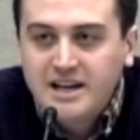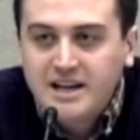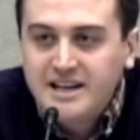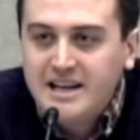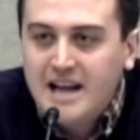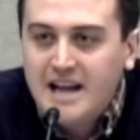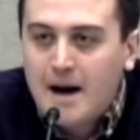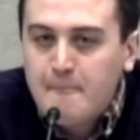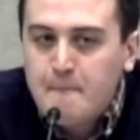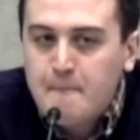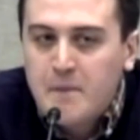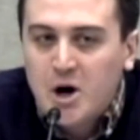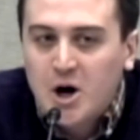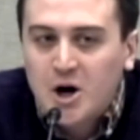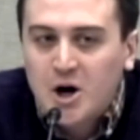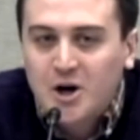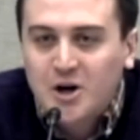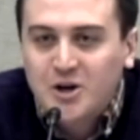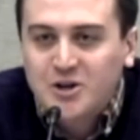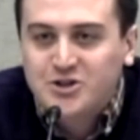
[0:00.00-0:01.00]

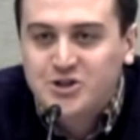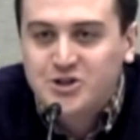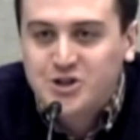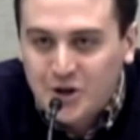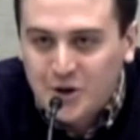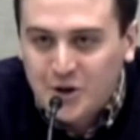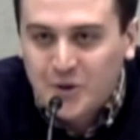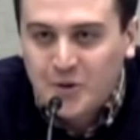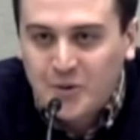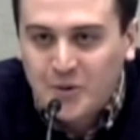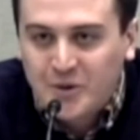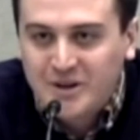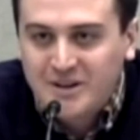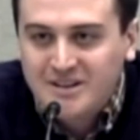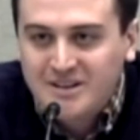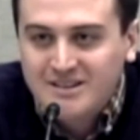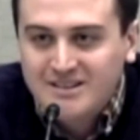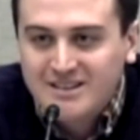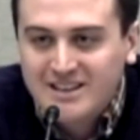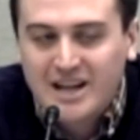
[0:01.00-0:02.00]
Number 2,
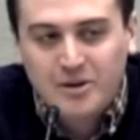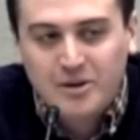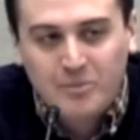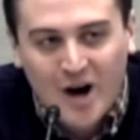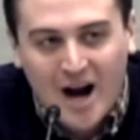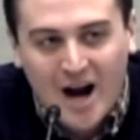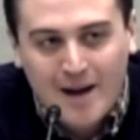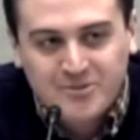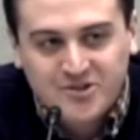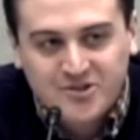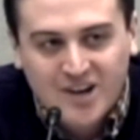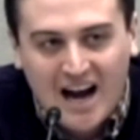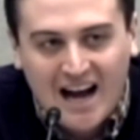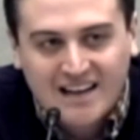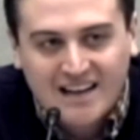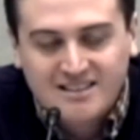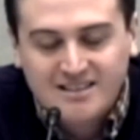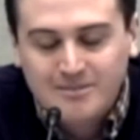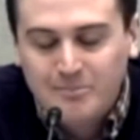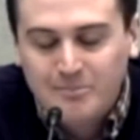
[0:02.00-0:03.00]
a little more
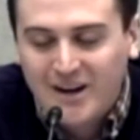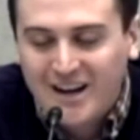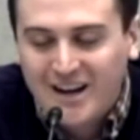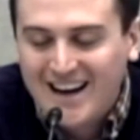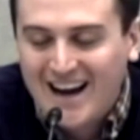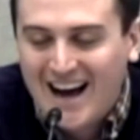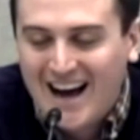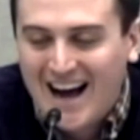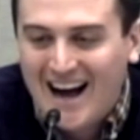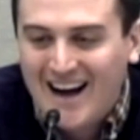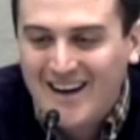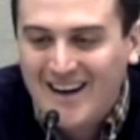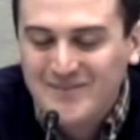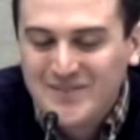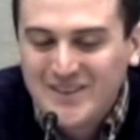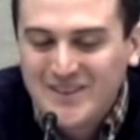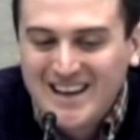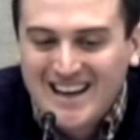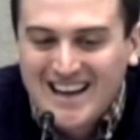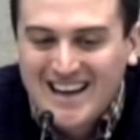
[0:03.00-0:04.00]
abstract, but
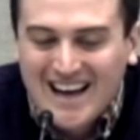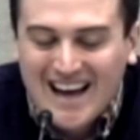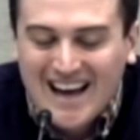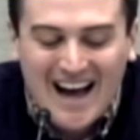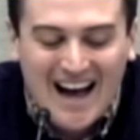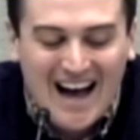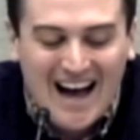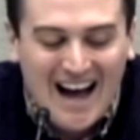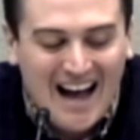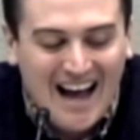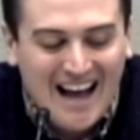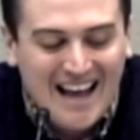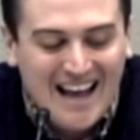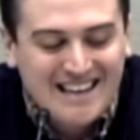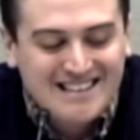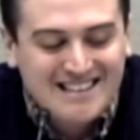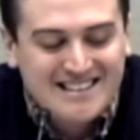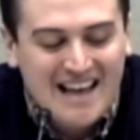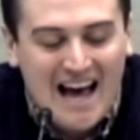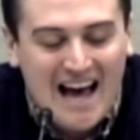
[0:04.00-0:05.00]

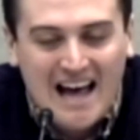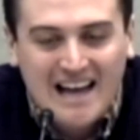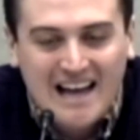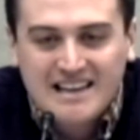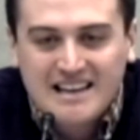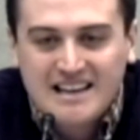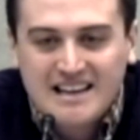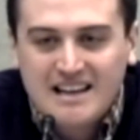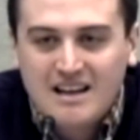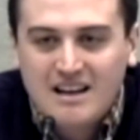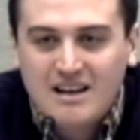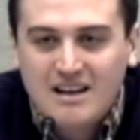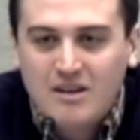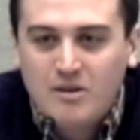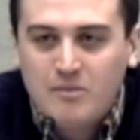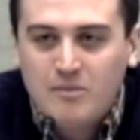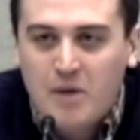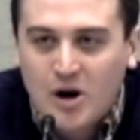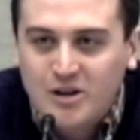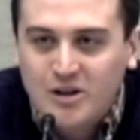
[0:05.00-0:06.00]
is that
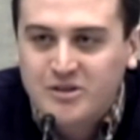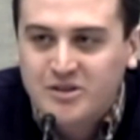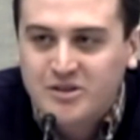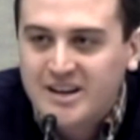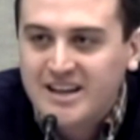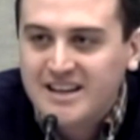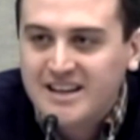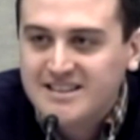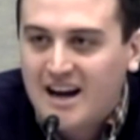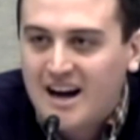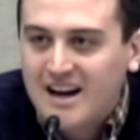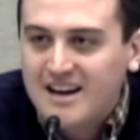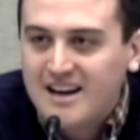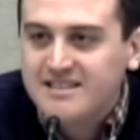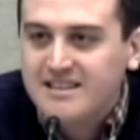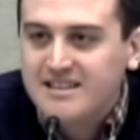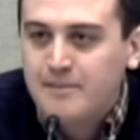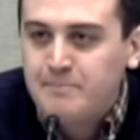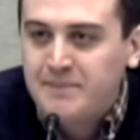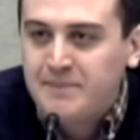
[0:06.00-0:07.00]
Martin Luther King taught us
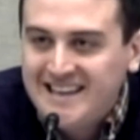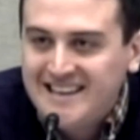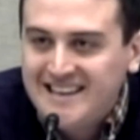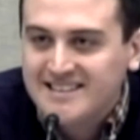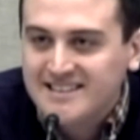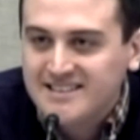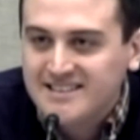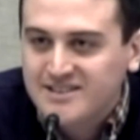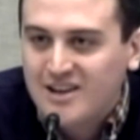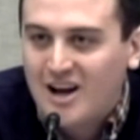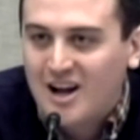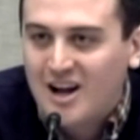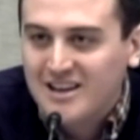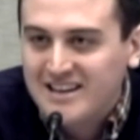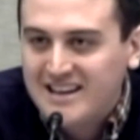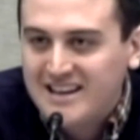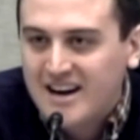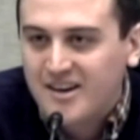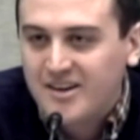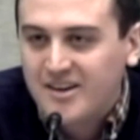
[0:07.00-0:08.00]
that peace and
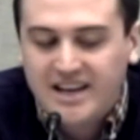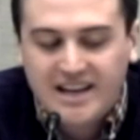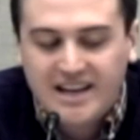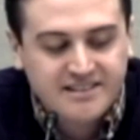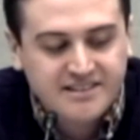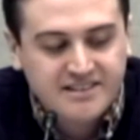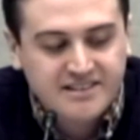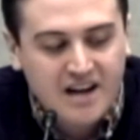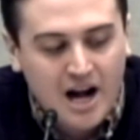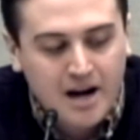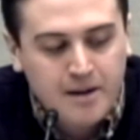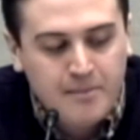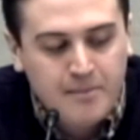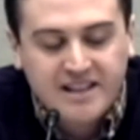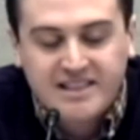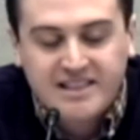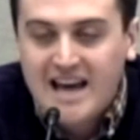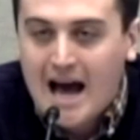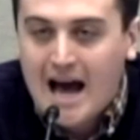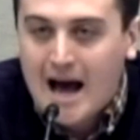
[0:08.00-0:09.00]
solidarity is not
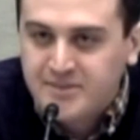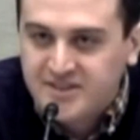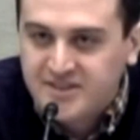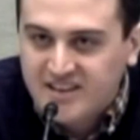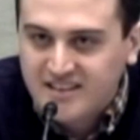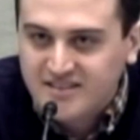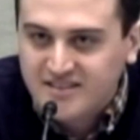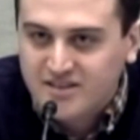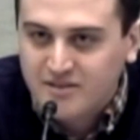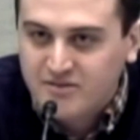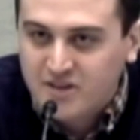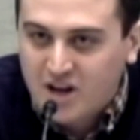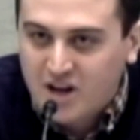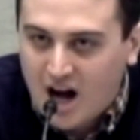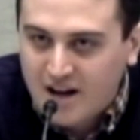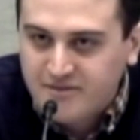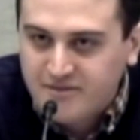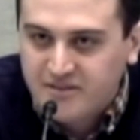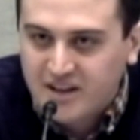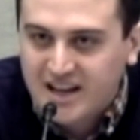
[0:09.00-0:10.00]
about the absence of
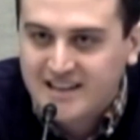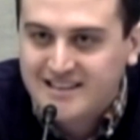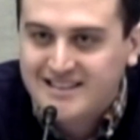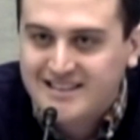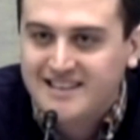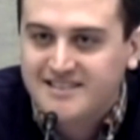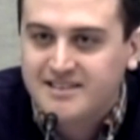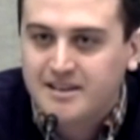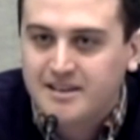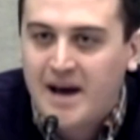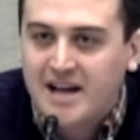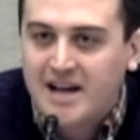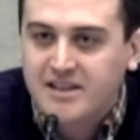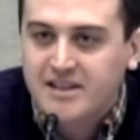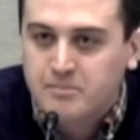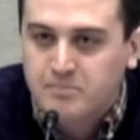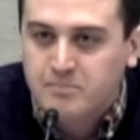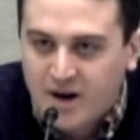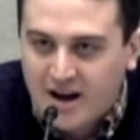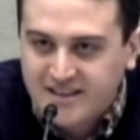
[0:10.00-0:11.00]
conflict, it's about
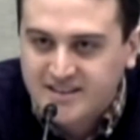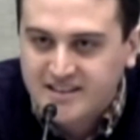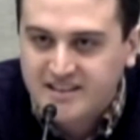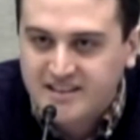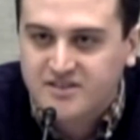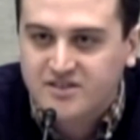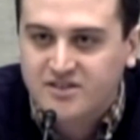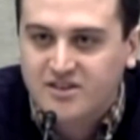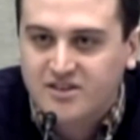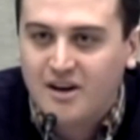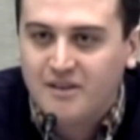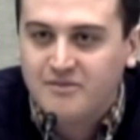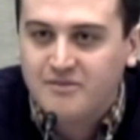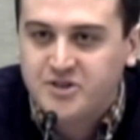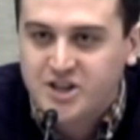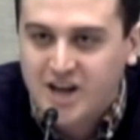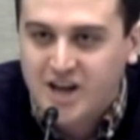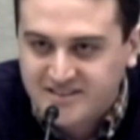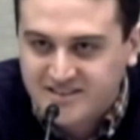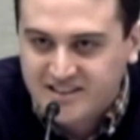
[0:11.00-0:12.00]
the presence of
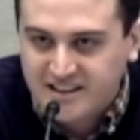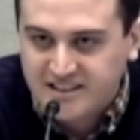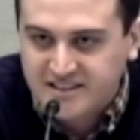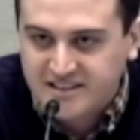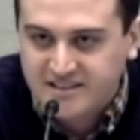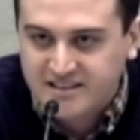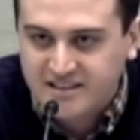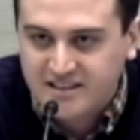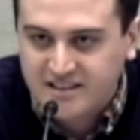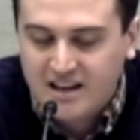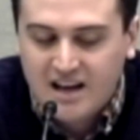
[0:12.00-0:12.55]
justice.